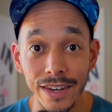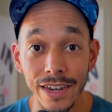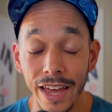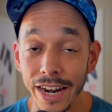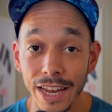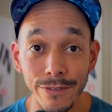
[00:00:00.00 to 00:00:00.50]

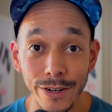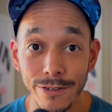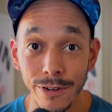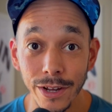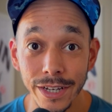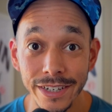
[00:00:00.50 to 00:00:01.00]
Not every
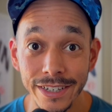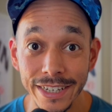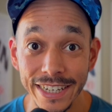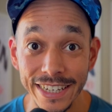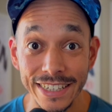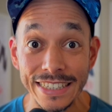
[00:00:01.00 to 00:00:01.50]
run
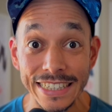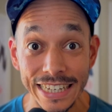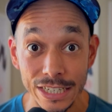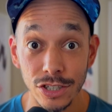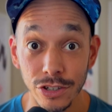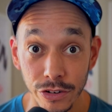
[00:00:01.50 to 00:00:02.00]
is
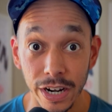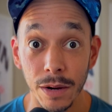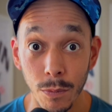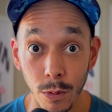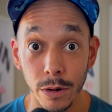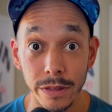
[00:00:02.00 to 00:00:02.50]

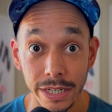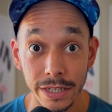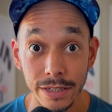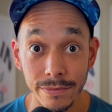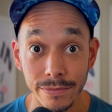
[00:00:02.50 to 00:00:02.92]
Instagram worthy.